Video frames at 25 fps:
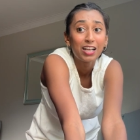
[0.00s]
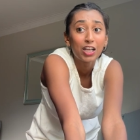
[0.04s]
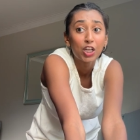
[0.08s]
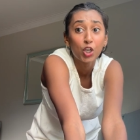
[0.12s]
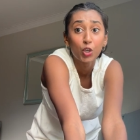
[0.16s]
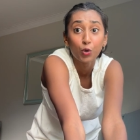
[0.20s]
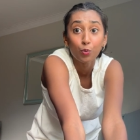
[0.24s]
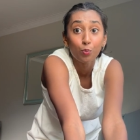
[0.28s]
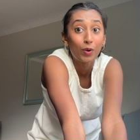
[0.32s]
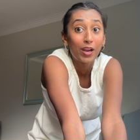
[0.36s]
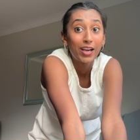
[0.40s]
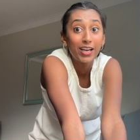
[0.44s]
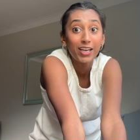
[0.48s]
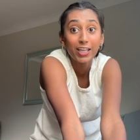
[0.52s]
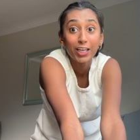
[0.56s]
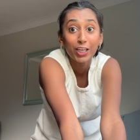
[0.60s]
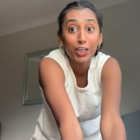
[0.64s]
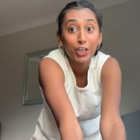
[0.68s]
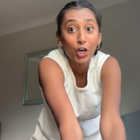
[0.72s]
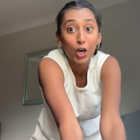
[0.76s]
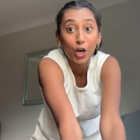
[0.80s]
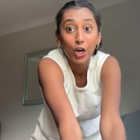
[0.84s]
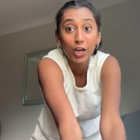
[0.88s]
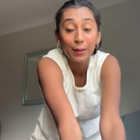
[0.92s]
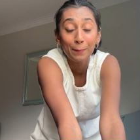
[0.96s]
graded
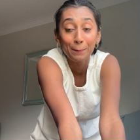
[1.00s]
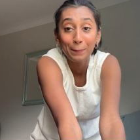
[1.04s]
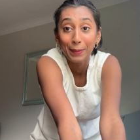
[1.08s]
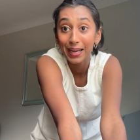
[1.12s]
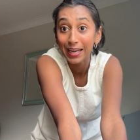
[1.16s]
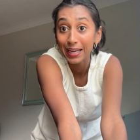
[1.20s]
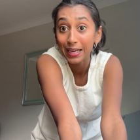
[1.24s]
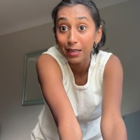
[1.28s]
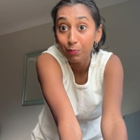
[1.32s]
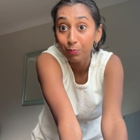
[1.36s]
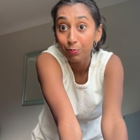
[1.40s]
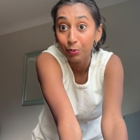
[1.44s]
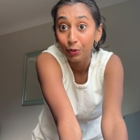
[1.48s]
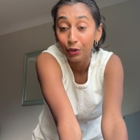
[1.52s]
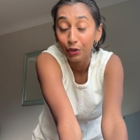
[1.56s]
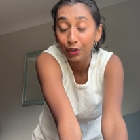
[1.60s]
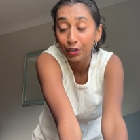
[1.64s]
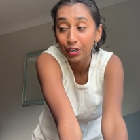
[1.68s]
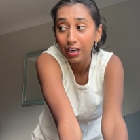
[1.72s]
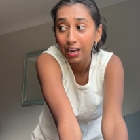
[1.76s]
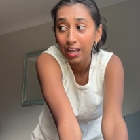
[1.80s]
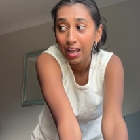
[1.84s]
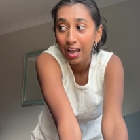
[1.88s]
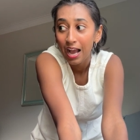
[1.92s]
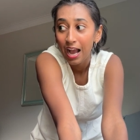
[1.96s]
on a
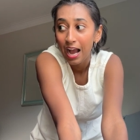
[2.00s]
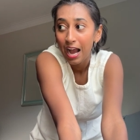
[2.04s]
paper,